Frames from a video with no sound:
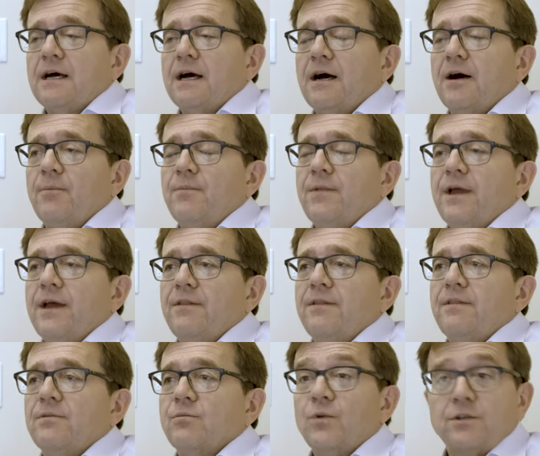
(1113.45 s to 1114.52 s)

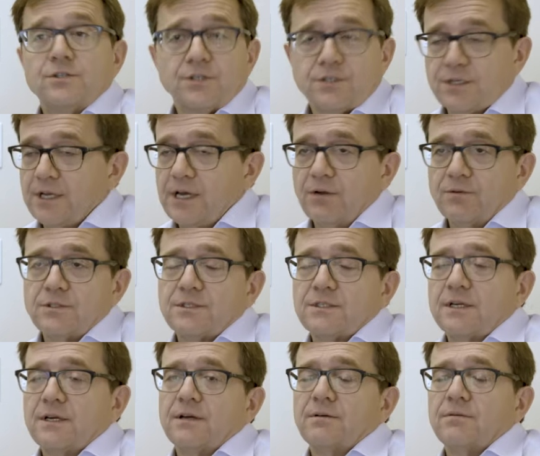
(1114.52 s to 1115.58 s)
And we just
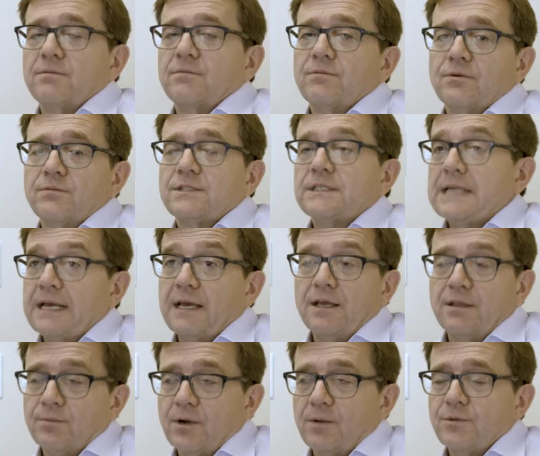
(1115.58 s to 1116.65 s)
announced, or
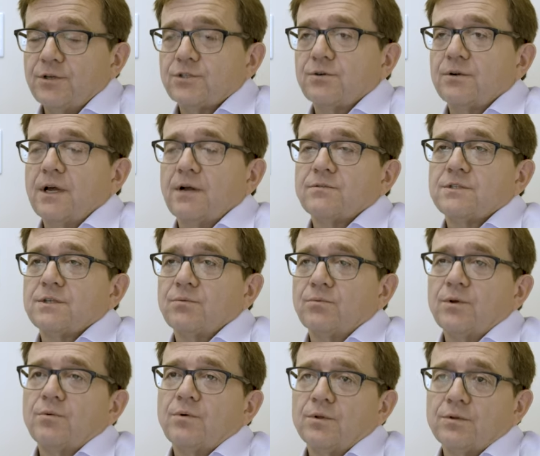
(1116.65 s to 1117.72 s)
today, the Prime Minister announced that
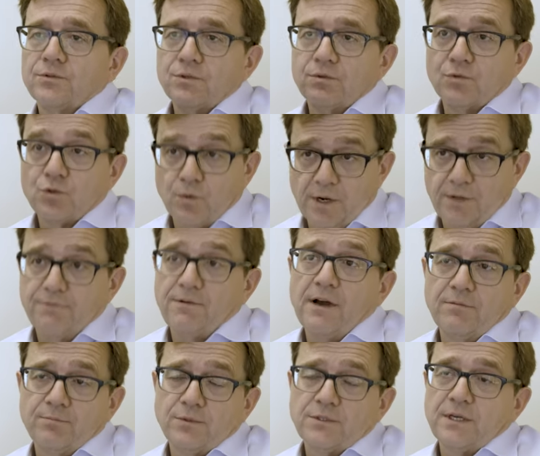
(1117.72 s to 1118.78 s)
we will do
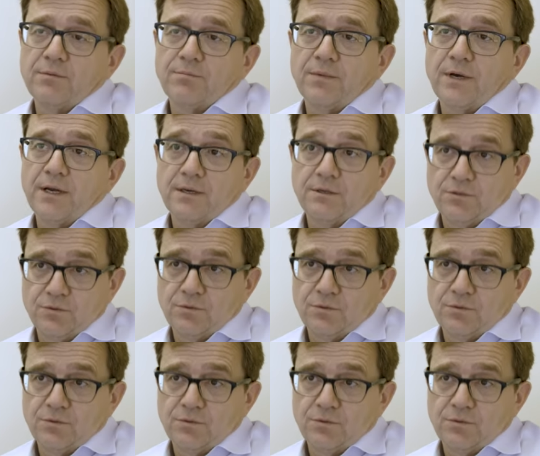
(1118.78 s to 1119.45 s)
25% by